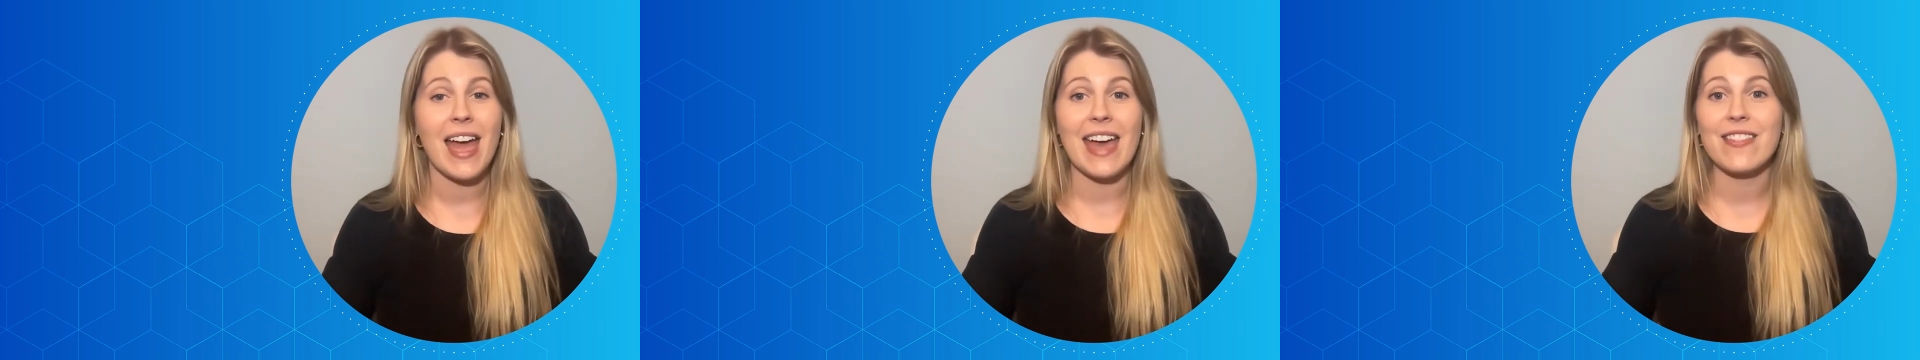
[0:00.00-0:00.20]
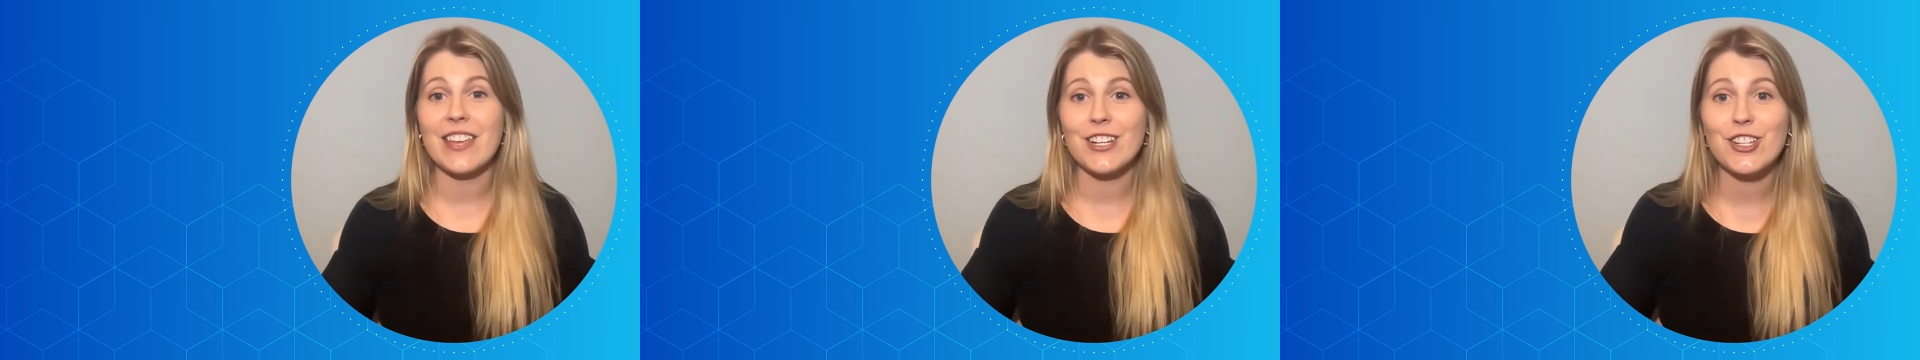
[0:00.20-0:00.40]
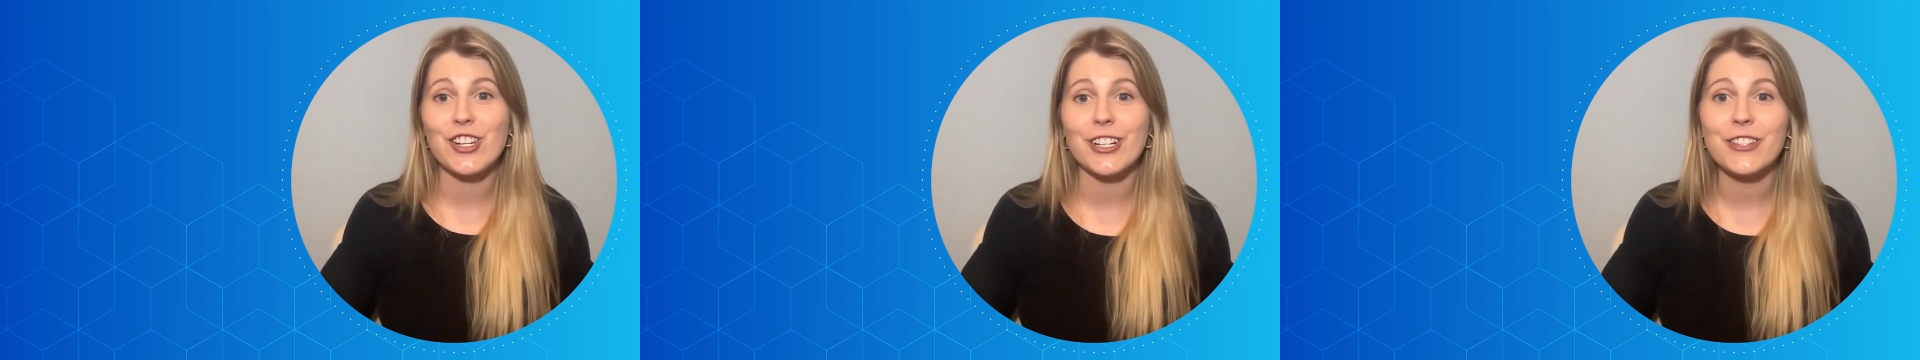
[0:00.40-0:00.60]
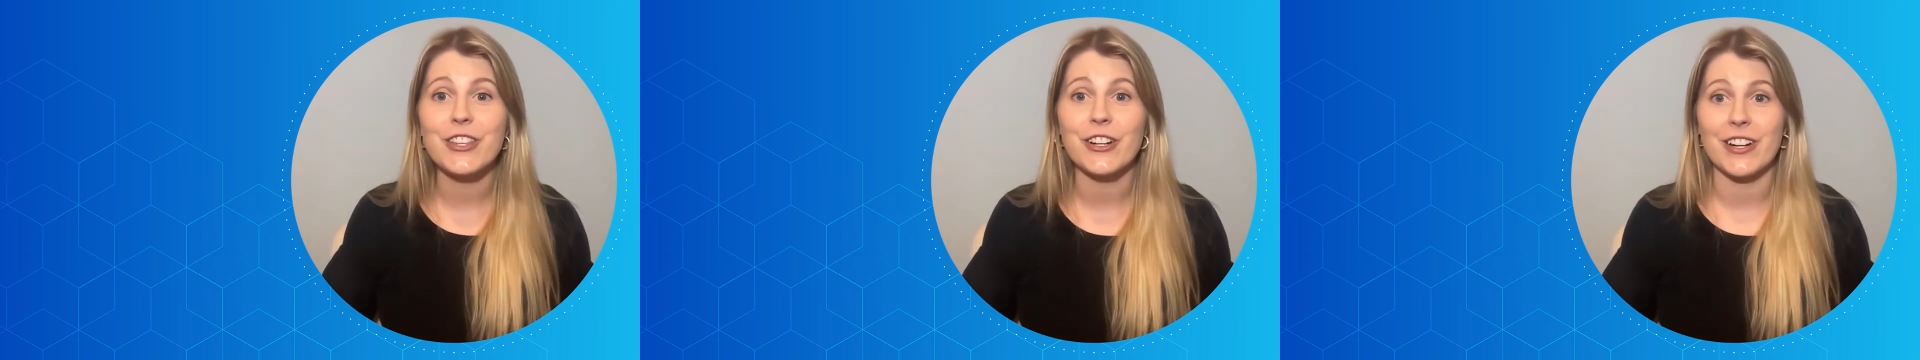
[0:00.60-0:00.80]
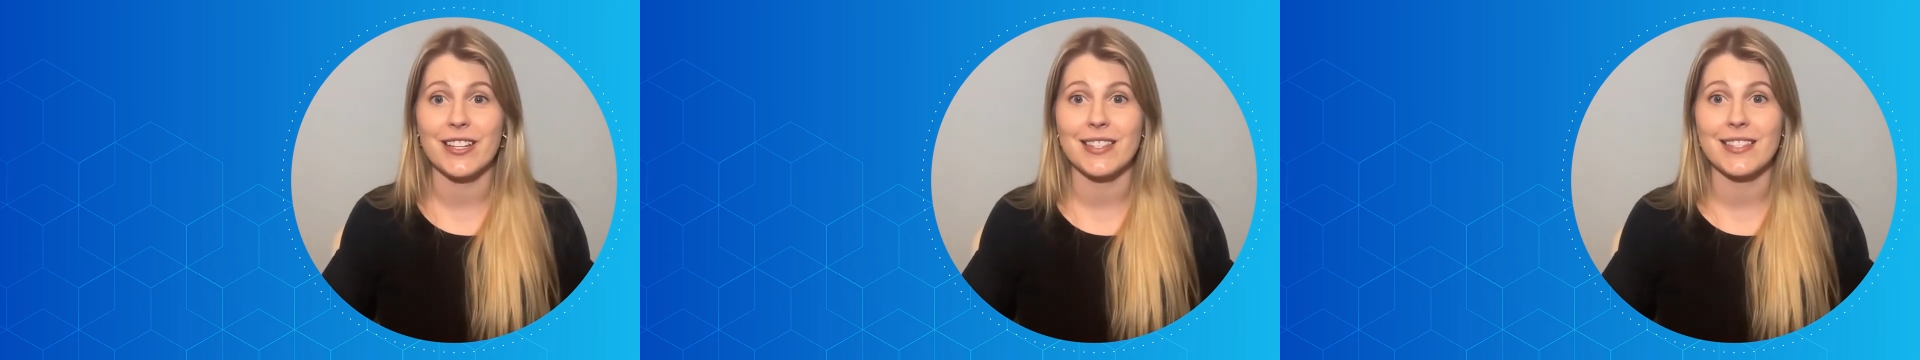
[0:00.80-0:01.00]
And they shared
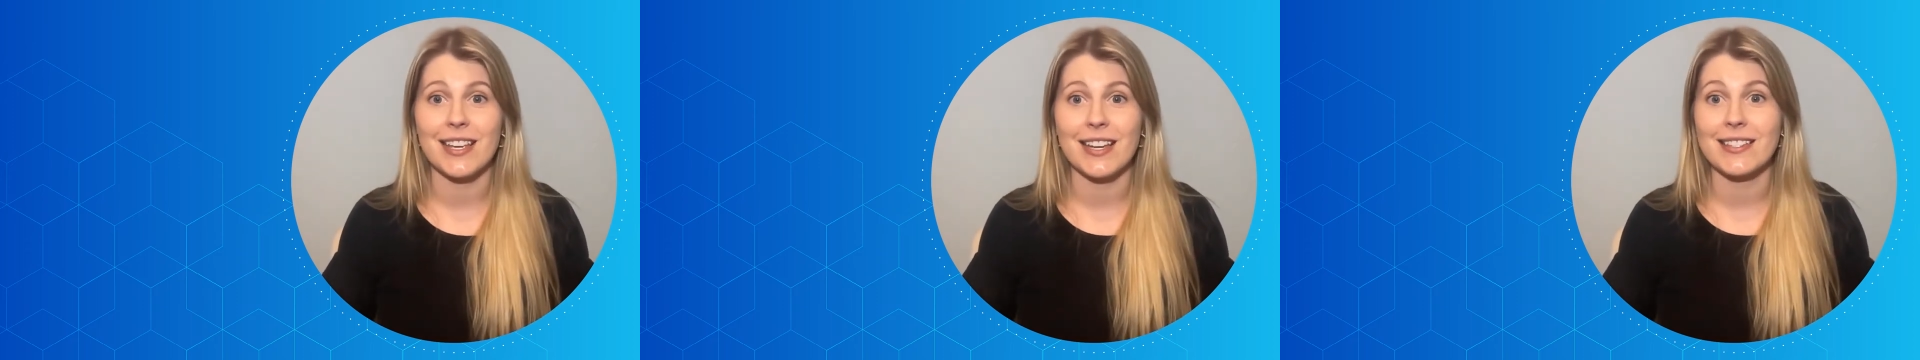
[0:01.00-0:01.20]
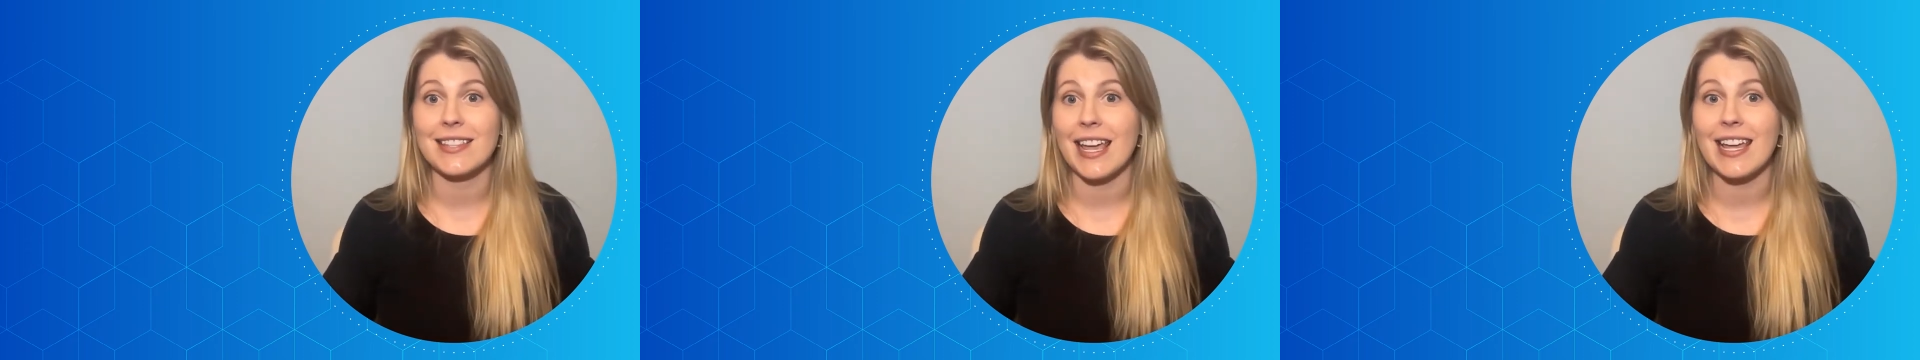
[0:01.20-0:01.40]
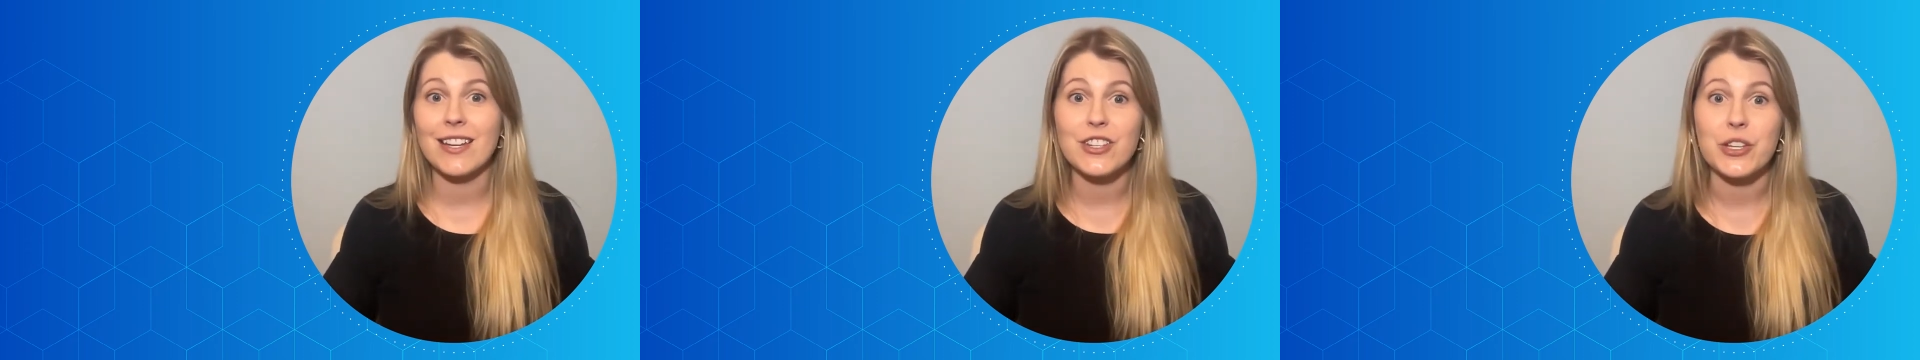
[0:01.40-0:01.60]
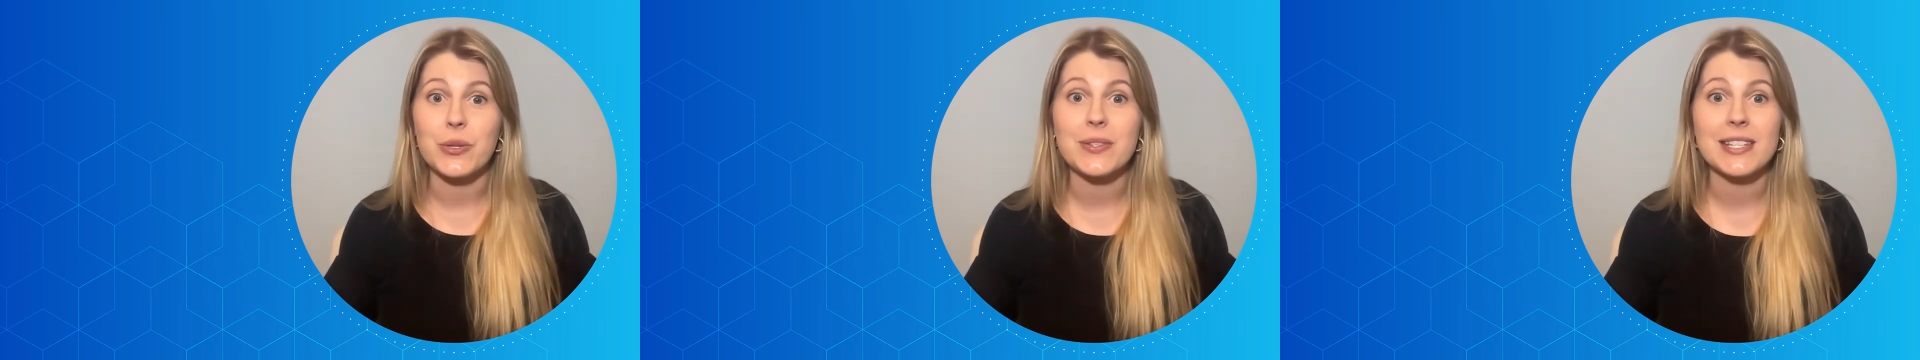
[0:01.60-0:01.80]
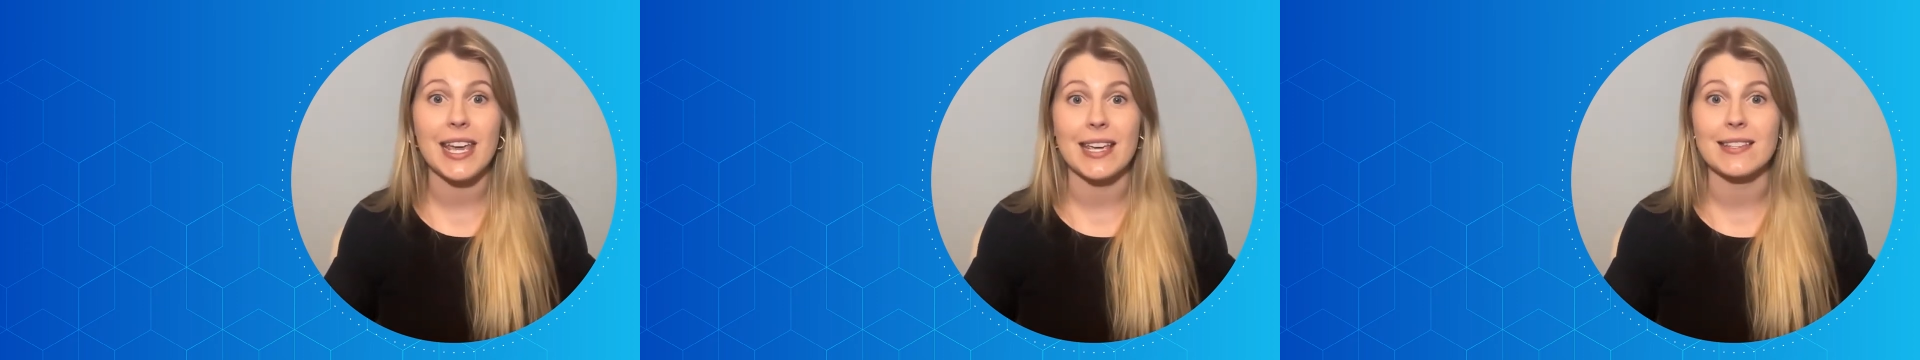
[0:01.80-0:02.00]
their insights and
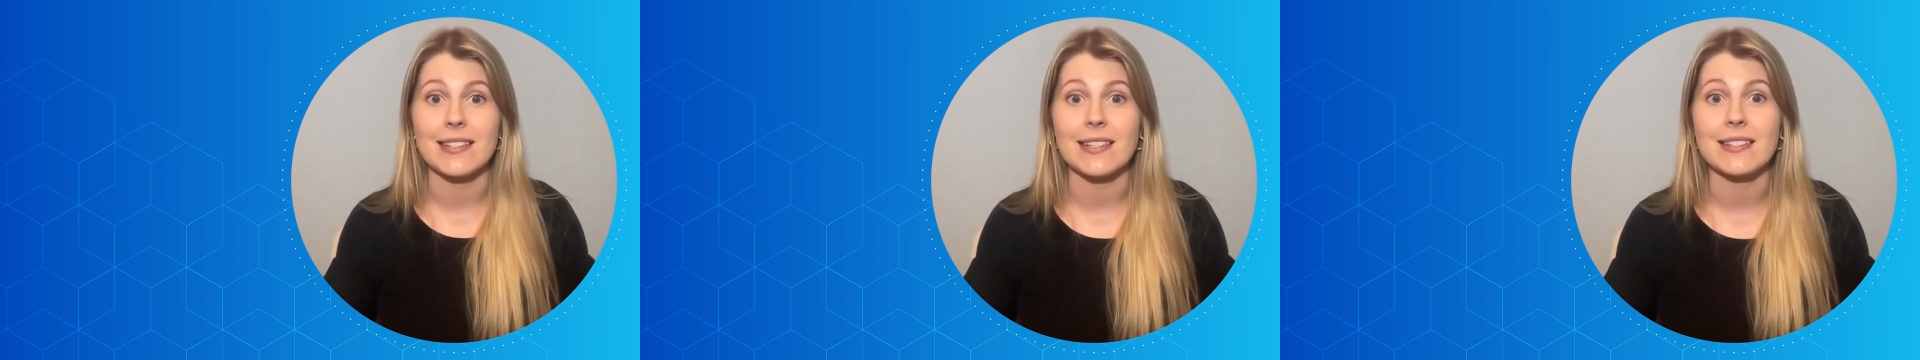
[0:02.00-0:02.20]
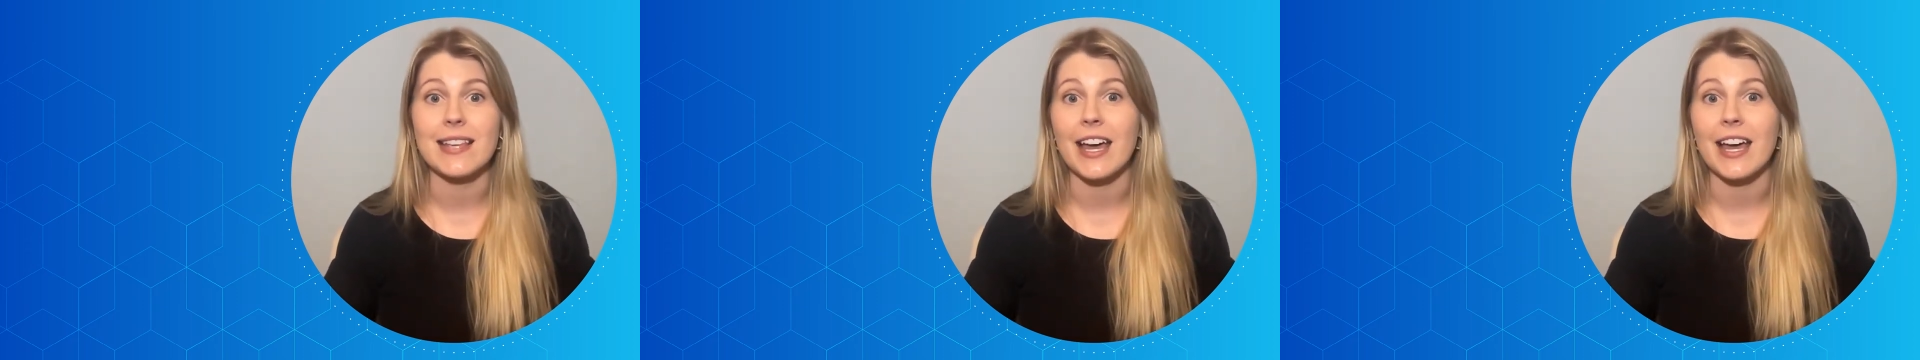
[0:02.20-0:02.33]
use cases